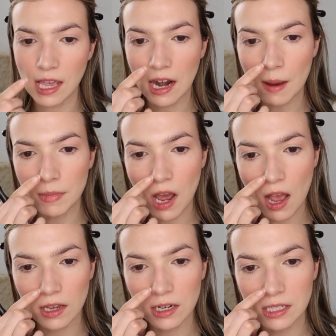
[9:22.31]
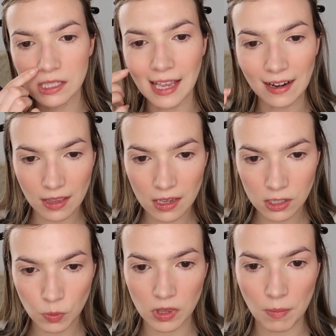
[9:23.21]
and I'm not gonna set
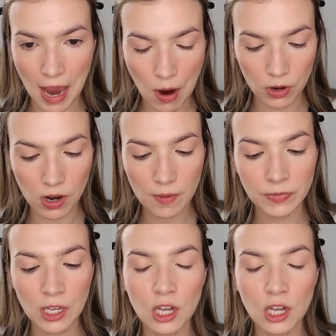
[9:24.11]
this with a powder